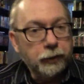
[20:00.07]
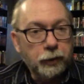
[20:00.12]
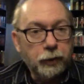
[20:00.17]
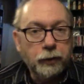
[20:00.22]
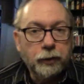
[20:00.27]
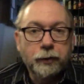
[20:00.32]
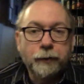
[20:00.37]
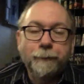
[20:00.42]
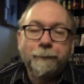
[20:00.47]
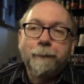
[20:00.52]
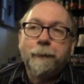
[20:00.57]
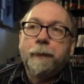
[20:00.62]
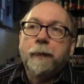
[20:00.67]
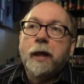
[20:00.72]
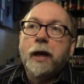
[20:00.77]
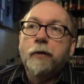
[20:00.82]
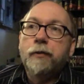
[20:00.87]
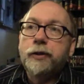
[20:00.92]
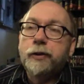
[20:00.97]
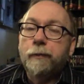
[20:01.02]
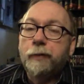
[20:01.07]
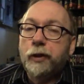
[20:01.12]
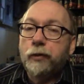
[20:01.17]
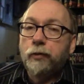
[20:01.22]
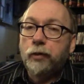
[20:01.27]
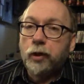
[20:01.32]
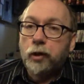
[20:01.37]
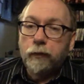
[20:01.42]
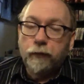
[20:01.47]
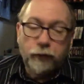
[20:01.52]
uh, I was a big
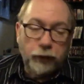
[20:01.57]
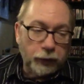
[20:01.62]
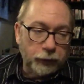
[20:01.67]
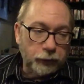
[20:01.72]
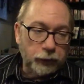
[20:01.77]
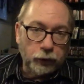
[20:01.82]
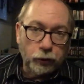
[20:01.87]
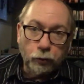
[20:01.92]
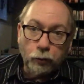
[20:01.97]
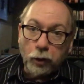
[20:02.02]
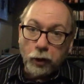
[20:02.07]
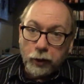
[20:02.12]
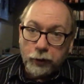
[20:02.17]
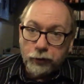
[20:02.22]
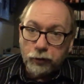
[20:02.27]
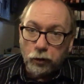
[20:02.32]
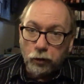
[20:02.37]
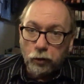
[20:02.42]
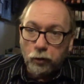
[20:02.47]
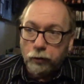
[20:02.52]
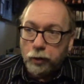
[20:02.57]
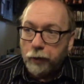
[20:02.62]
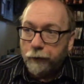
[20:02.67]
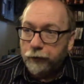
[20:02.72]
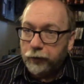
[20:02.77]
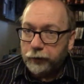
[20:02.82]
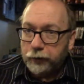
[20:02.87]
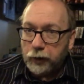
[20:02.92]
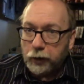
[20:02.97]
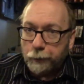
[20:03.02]
reader of things like Twilight Zone,
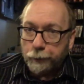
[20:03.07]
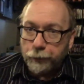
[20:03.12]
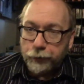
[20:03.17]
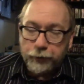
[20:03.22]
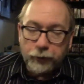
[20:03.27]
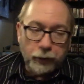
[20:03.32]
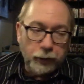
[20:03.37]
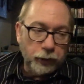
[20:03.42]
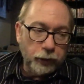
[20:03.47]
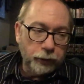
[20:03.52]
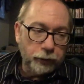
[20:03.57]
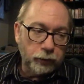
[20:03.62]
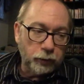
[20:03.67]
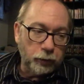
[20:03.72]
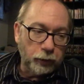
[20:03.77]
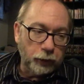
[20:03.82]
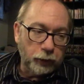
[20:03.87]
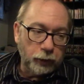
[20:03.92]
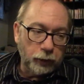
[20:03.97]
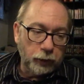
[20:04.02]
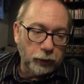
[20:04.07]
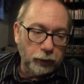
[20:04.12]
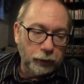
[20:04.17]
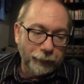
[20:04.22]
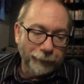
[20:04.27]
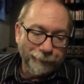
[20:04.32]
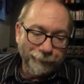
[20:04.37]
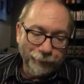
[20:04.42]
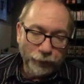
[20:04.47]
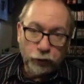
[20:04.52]
Alfred Hitchcock Presents, like
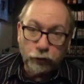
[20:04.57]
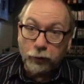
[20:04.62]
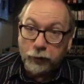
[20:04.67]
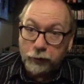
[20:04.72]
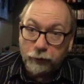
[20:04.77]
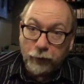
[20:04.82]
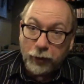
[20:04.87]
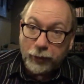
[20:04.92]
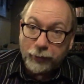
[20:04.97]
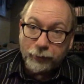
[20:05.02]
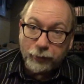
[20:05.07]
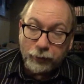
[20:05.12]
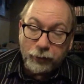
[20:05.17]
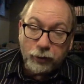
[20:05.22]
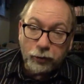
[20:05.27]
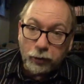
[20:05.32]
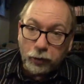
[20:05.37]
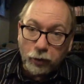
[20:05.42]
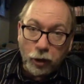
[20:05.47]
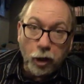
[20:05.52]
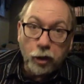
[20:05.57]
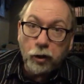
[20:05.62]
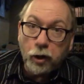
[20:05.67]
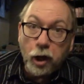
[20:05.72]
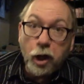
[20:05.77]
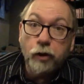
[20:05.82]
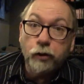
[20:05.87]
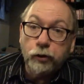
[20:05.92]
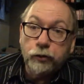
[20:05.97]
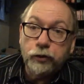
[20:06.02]
uh, Strange Fantasies, you know, all,
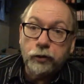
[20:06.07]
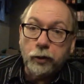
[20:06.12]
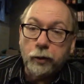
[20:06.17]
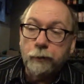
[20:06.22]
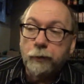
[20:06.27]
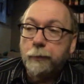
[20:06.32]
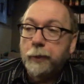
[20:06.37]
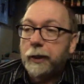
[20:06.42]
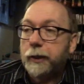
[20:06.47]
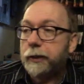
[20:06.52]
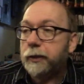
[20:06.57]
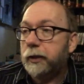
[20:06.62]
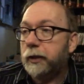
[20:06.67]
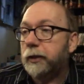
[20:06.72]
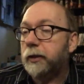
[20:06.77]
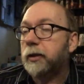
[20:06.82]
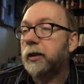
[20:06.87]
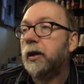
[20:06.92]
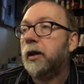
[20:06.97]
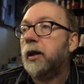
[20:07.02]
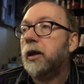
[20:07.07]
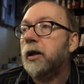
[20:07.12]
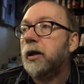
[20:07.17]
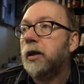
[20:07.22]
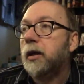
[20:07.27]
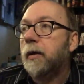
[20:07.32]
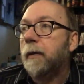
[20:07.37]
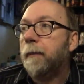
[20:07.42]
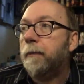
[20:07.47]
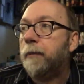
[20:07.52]
all, those type of magazines.
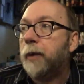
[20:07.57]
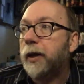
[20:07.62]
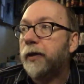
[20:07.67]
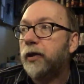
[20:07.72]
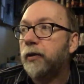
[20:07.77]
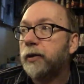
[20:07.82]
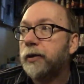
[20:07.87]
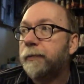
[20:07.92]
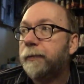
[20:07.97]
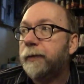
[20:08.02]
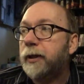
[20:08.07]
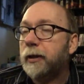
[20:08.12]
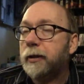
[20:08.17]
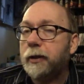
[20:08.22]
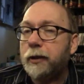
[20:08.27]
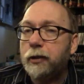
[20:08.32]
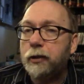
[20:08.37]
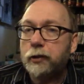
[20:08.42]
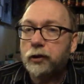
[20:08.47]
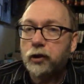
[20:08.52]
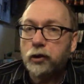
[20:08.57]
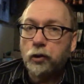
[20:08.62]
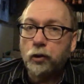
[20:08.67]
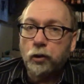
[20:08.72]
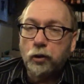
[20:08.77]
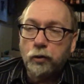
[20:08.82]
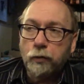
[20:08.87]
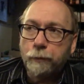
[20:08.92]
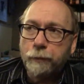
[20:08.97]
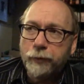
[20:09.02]
But there was a particularly
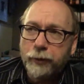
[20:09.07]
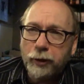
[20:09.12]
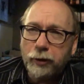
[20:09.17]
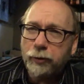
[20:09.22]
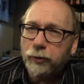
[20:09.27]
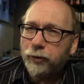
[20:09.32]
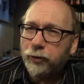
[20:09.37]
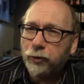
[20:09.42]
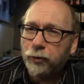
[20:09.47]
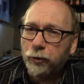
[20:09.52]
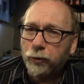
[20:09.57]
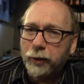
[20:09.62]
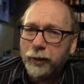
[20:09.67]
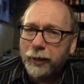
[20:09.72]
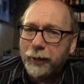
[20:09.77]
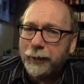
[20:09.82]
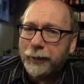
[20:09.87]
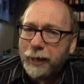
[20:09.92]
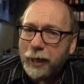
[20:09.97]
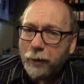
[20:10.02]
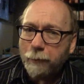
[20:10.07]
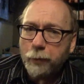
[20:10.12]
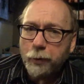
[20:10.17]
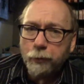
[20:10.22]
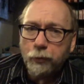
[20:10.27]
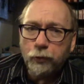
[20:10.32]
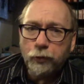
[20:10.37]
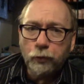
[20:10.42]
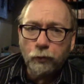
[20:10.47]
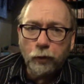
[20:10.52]
sto particular story, and I can't
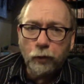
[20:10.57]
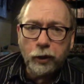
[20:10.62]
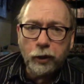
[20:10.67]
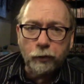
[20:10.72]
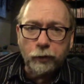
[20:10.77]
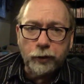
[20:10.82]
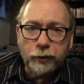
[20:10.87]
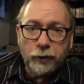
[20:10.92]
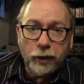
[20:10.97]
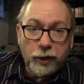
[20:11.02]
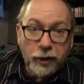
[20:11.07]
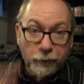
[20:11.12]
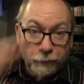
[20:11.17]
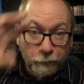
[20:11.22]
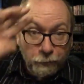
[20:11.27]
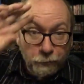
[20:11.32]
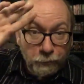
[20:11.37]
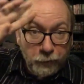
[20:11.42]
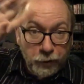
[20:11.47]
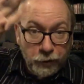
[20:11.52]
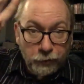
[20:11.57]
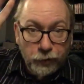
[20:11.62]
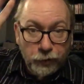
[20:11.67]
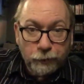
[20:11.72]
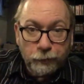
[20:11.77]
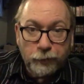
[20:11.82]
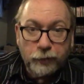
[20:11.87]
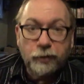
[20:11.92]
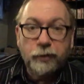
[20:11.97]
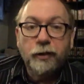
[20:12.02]
remember who the writer is. Hey, Merry
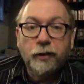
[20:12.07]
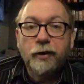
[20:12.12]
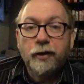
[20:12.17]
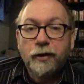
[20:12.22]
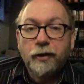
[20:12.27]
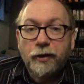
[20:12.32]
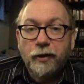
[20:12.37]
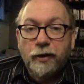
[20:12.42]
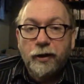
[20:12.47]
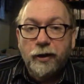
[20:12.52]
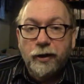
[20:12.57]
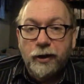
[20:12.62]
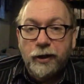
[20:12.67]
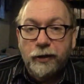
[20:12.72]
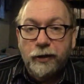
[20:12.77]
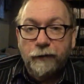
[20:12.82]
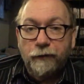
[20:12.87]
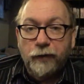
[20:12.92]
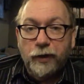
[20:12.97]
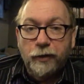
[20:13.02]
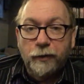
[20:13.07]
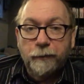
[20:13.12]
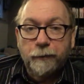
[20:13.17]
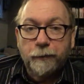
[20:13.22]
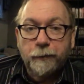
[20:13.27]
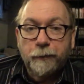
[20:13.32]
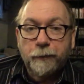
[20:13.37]
Christmas, uh, Andy Fanning.